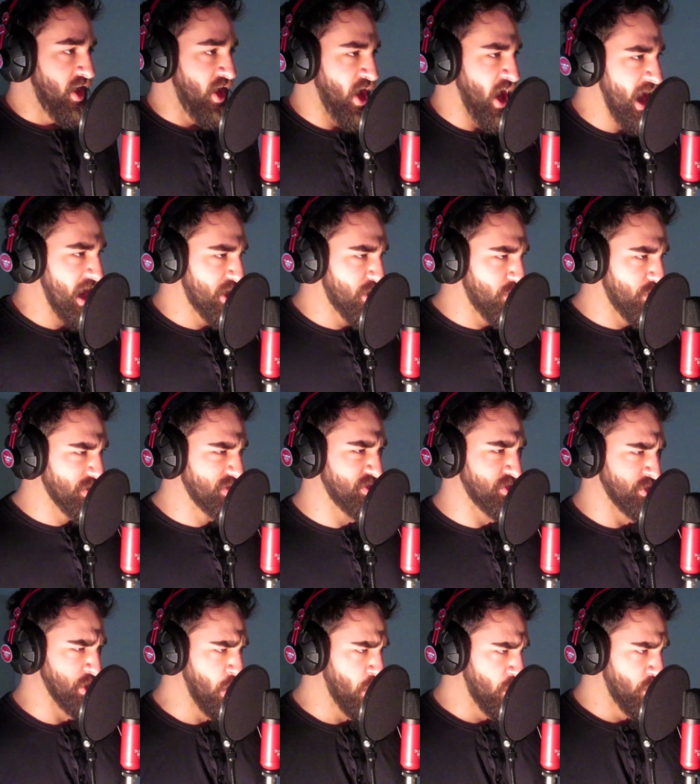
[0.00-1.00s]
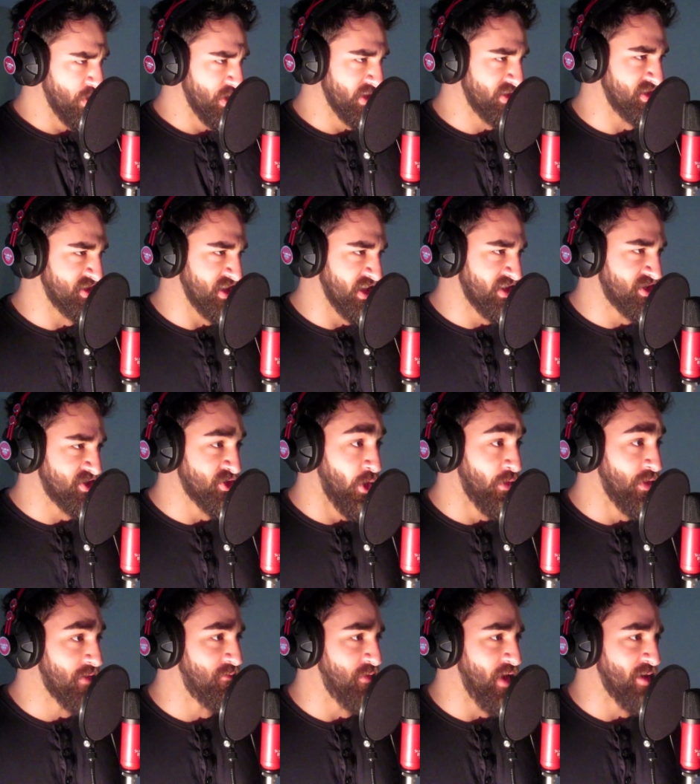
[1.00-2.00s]
And the stone that sits
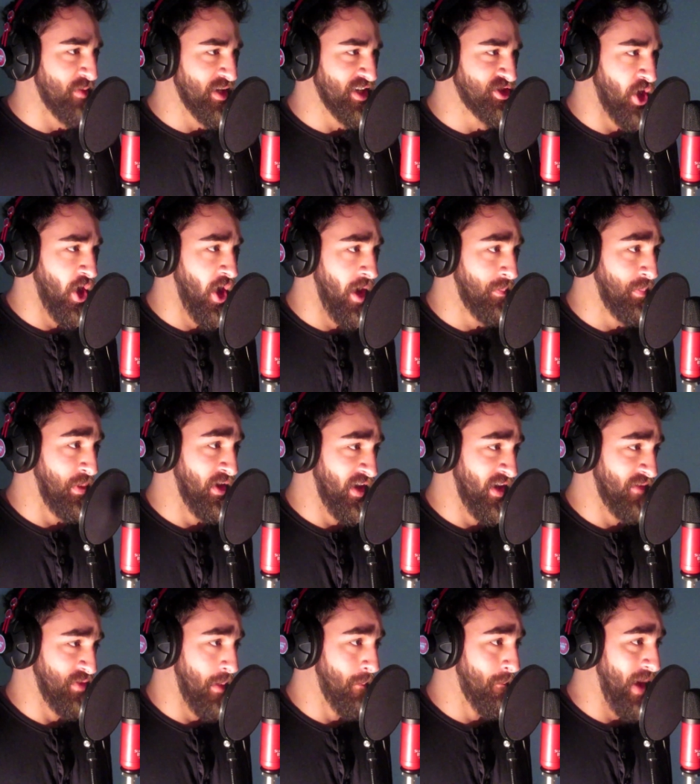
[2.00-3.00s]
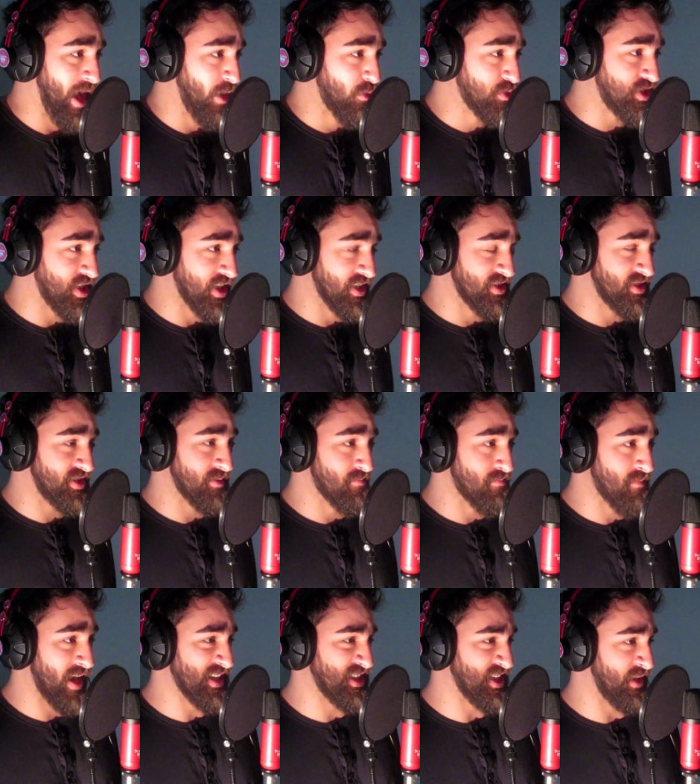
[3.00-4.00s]
on the very top of the mountain's
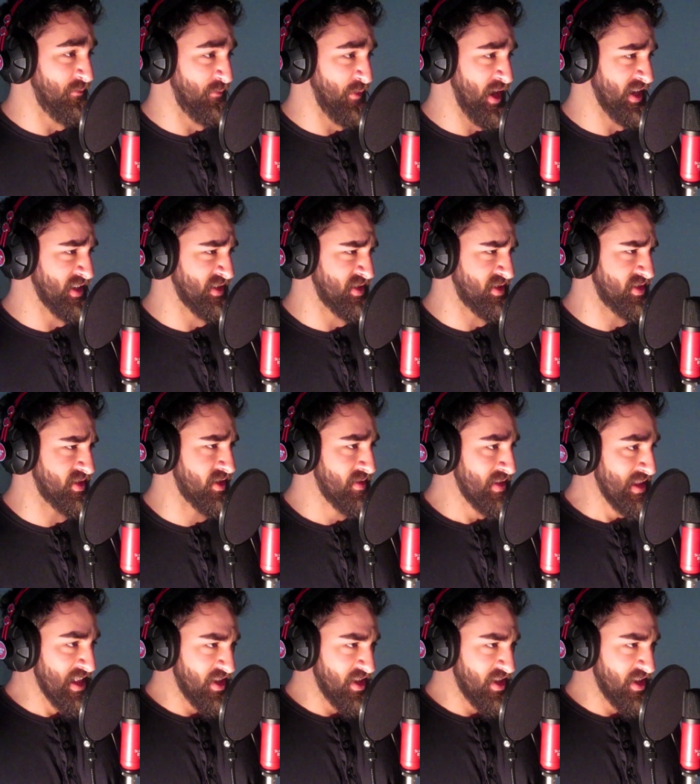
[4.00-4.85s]
mighty face,